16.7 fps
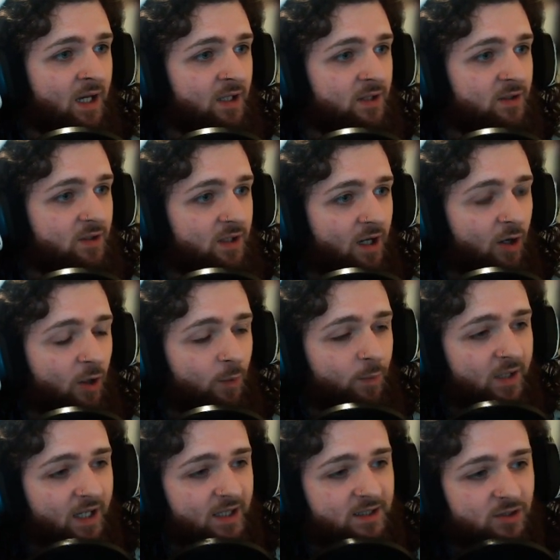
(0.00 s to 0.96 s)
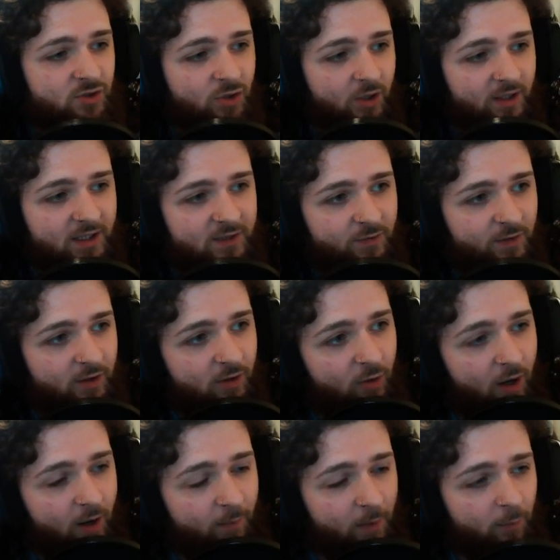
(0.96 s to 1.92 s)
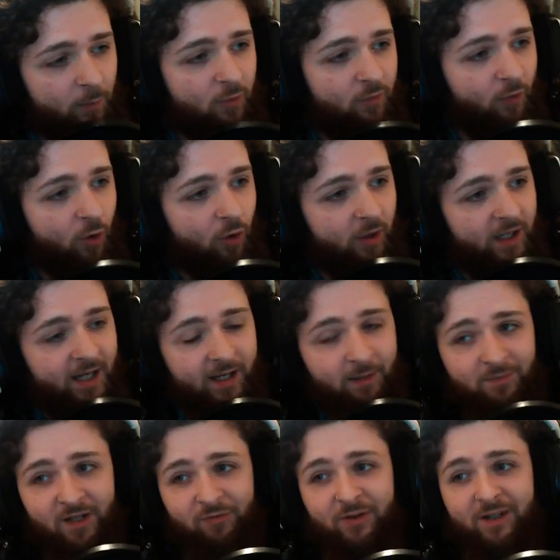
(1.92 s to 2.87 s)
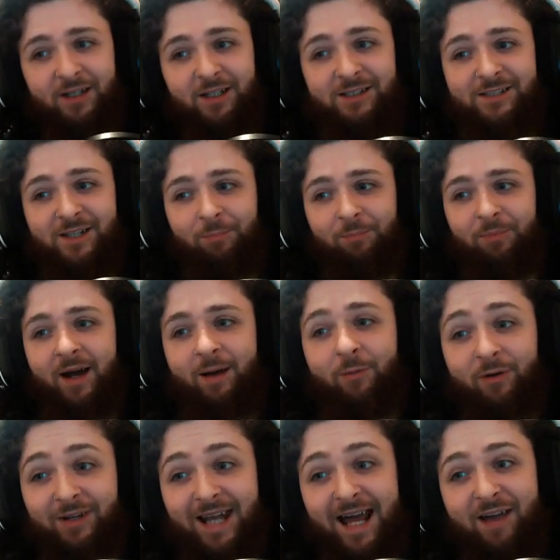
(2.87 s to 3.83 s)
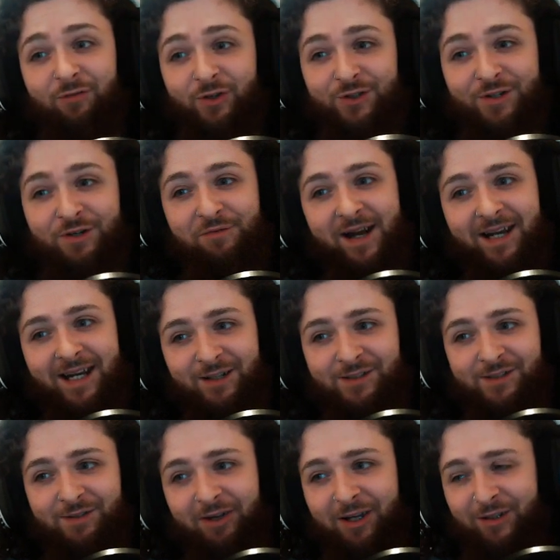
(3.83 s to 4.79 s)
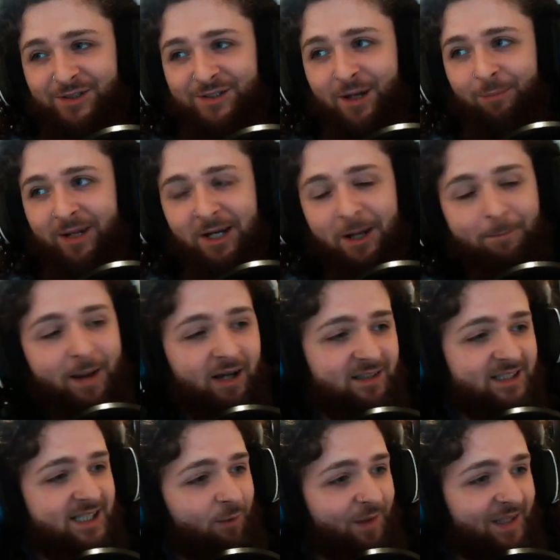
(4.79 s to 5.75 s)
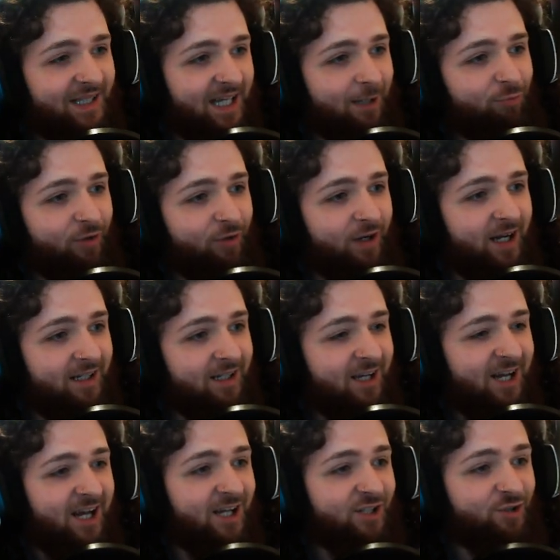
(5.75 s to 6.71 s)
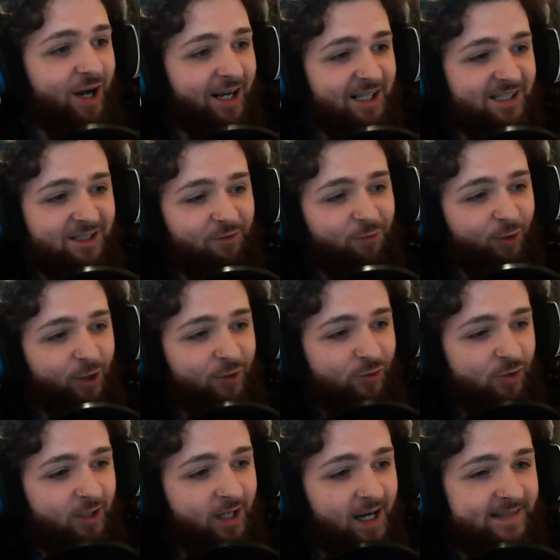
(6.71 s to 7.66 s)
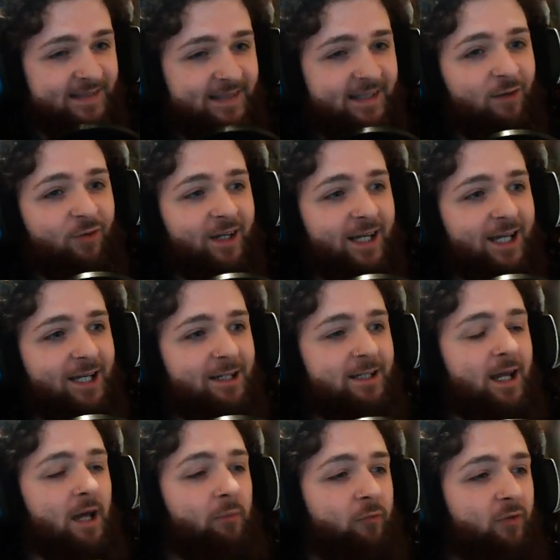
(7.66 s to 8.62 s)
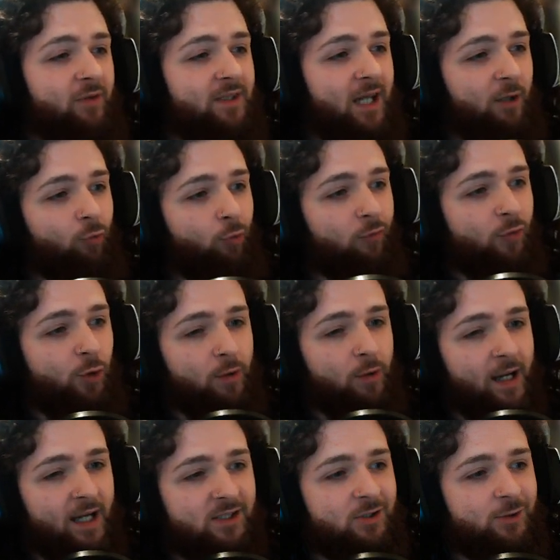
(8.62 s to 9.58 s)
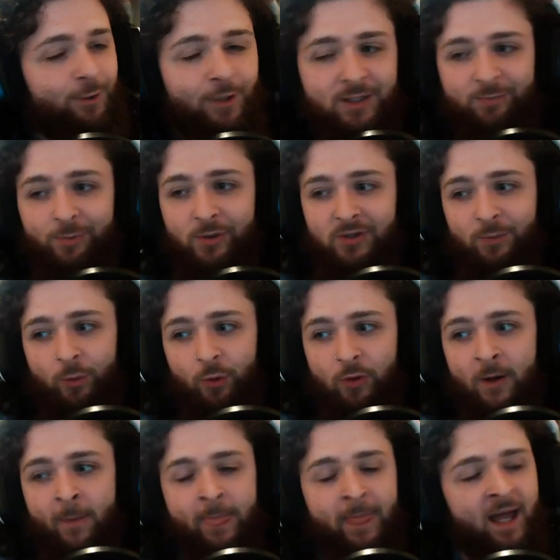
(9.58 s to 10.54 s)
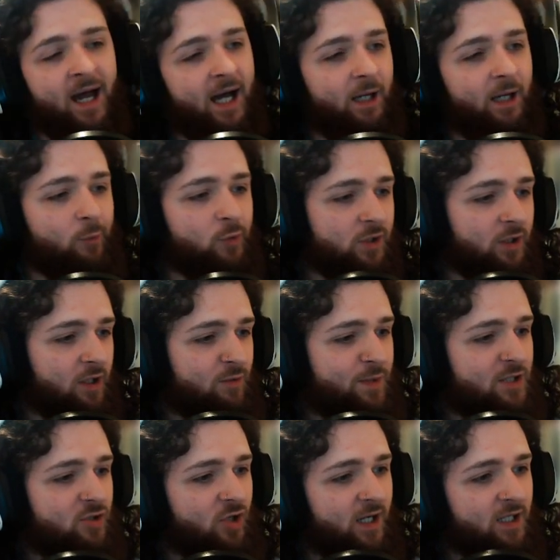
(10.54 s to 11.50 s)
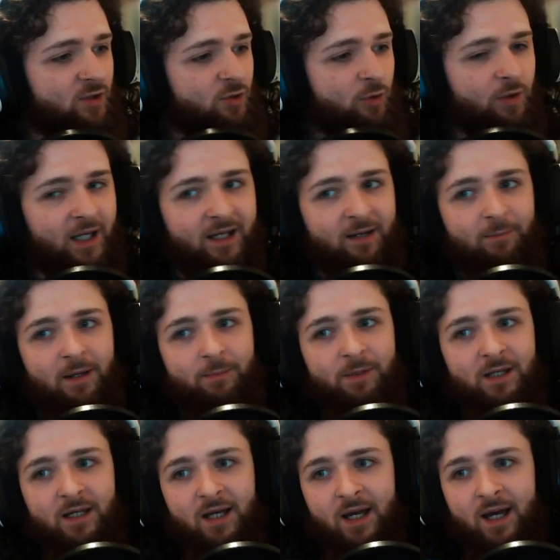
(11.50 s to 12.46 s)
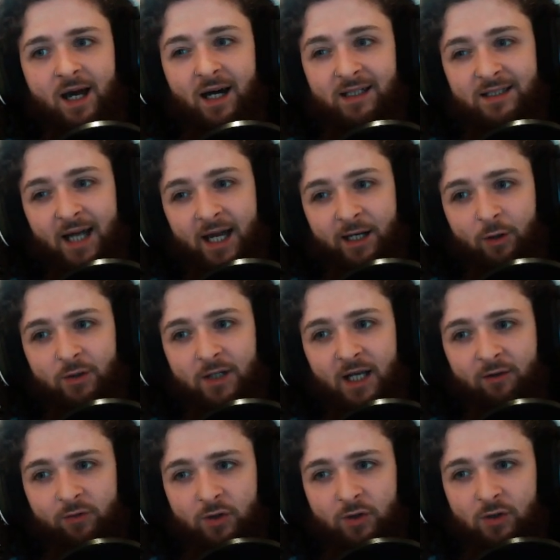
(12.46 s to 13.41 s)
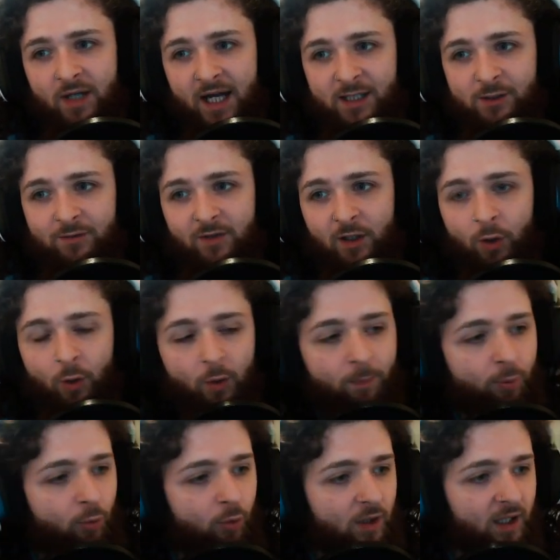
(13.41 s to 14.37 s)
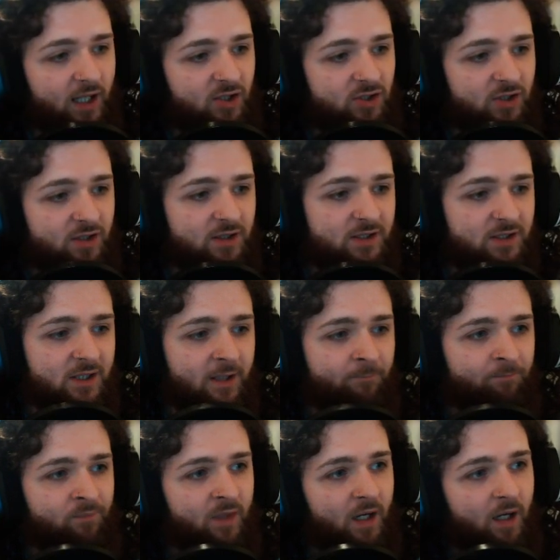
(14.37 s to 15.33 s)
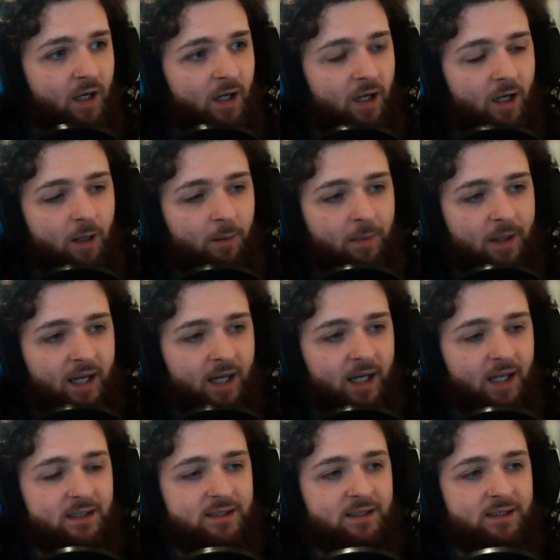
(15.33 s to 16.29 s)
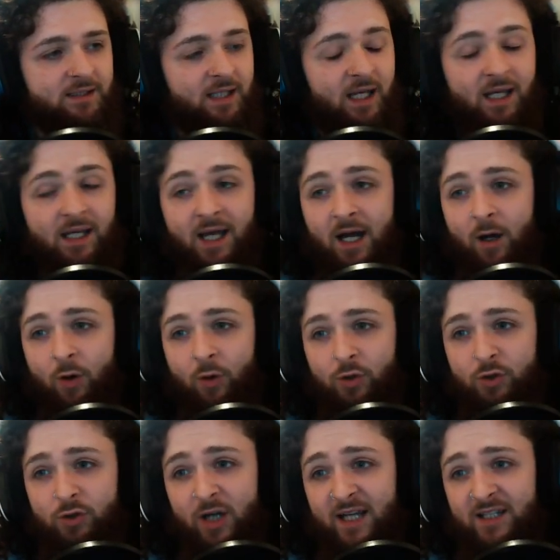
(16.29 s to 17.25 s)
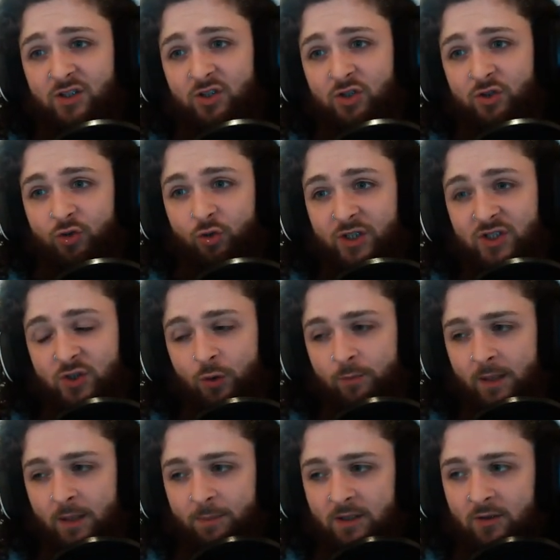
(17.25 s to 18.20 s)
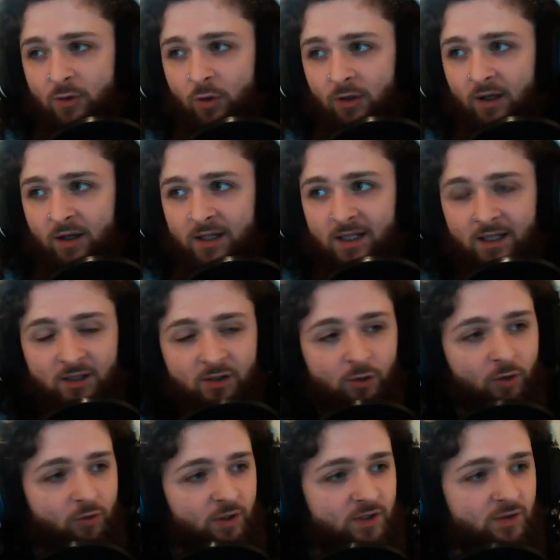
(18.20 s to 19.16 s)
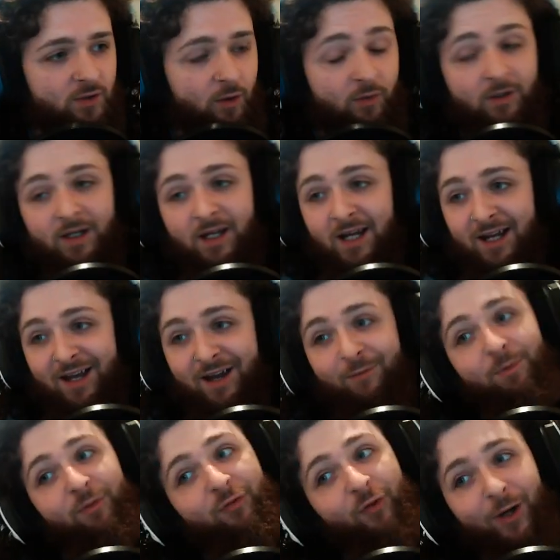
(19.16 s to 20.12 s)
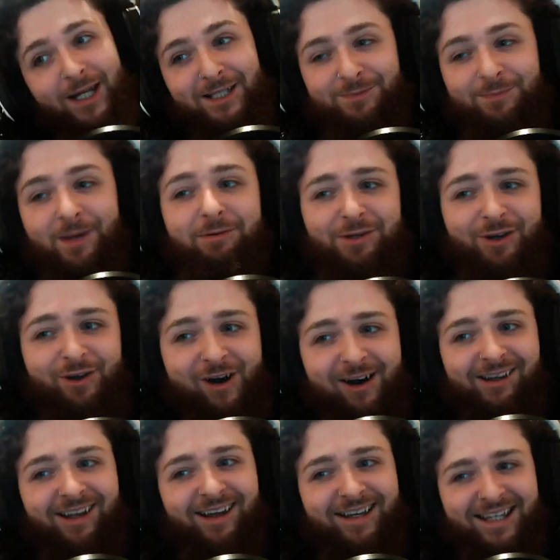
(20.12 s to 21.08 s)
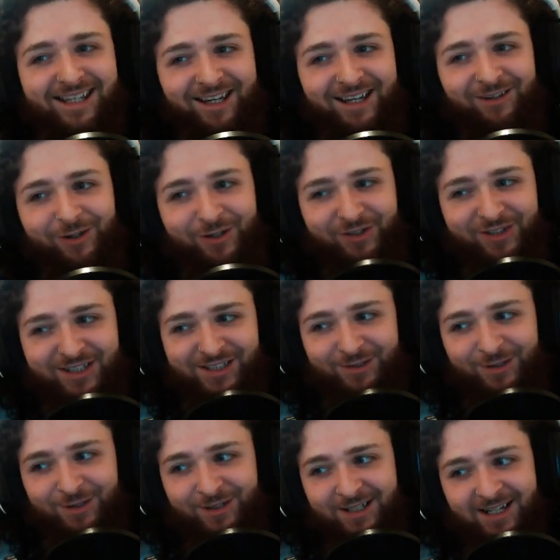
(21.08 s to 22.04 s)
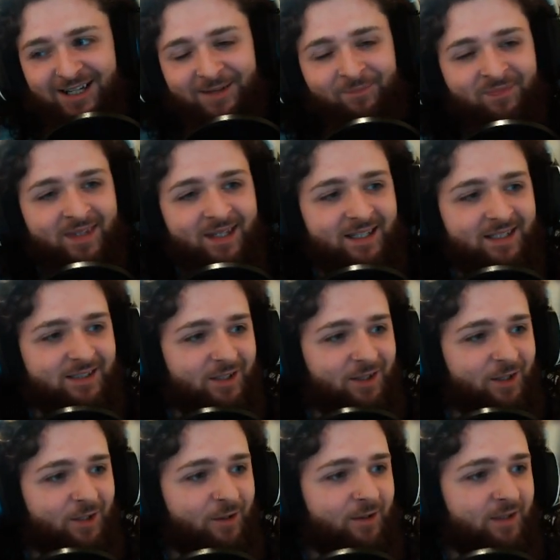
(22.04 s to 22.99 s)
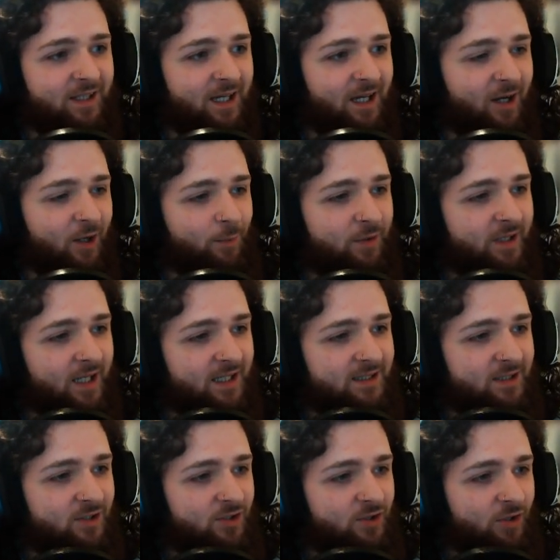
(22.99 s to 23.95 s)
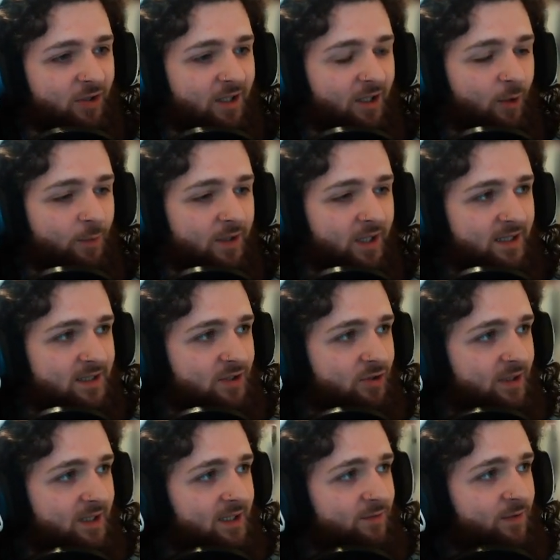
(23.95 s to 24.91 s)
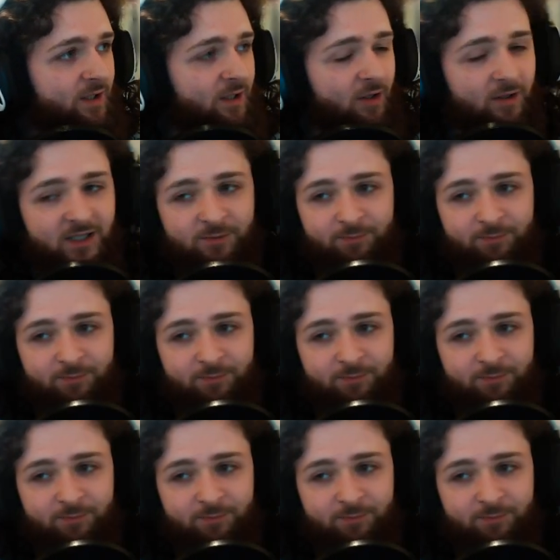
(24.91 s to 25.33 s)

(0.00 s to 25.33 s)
So yeah, I hope you guys enjoyed this video. I'm going to move on, and I'm definitely going to start... I'm on live on stream right now, so I'm going to go start playing a bounce deck with Kitty Pryde. Try and get some footage for you guys and give an in-depth deck review as soon as possible. And I'm also going to be trying to do like maybe a Dino deck for you guys with the lower pool collections. And say how you guys could use Crystal. Maybe you got lucky and you got Crystal. Before this, maybe you got unlucky and got Crystal. So yeah, I hope you guys enjoy. Hope you guys enjoyed this video, this